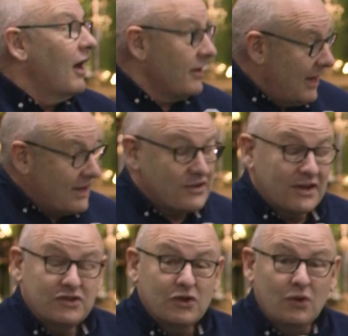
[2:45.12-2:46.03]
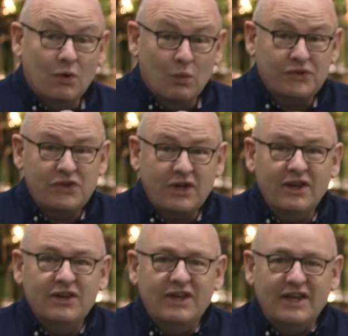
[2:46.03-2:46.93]
Yes, I do. What you're
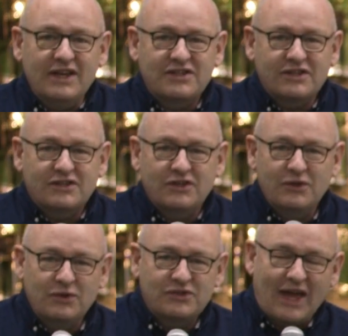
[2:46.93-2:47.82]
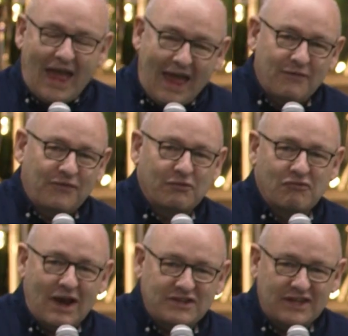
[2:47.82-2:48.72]
going to need to have
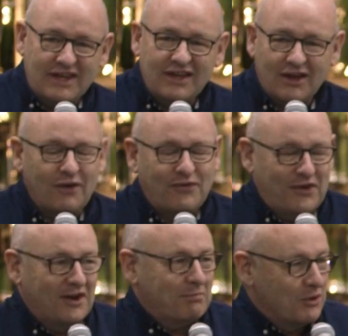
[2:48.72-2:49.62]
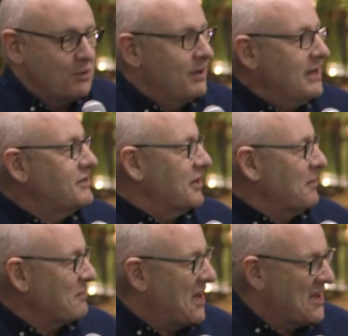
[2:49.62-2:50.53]
ready, I feel like Blue Peter.
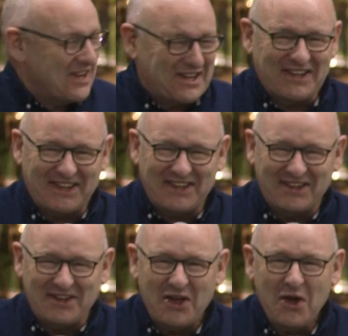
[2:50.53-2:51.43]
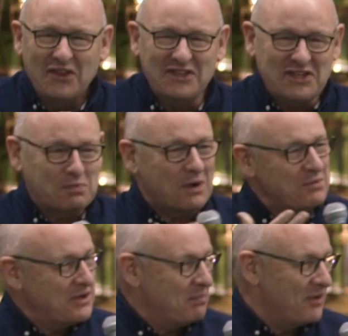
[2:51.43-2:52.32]
This is one
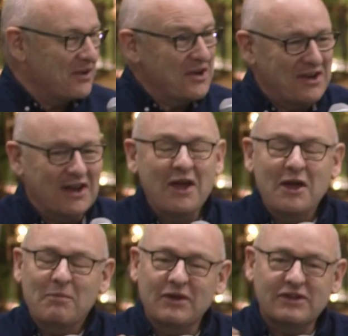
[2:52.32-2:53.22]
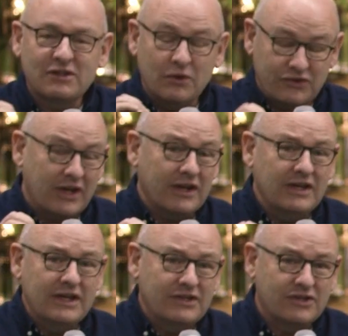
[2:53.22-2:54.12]
we did a bit earlier. But what you're going to
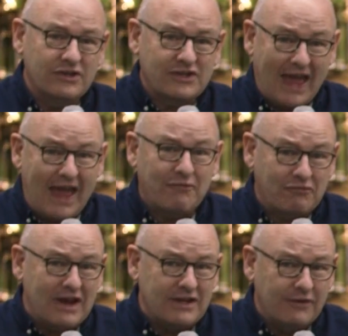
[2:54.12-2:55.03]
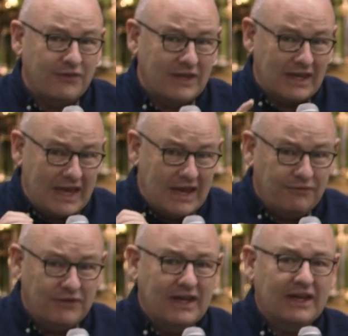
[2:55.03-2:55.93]
need to have ready for the
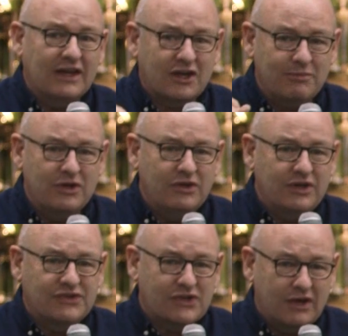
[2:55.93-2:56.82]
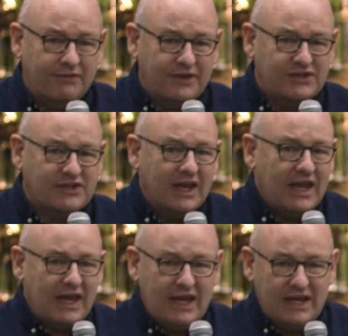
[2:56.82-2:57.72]
evening communion service
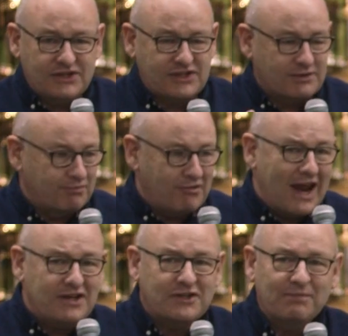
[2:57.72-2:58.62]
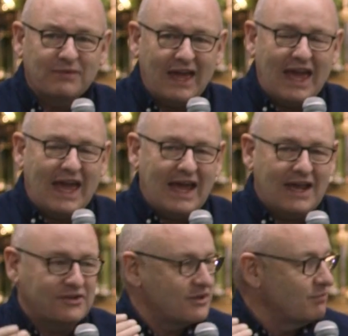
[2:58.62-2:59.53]
is some bread
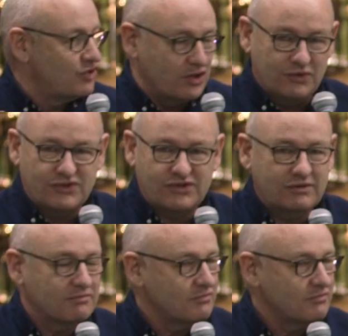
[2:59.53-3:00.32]
and some juice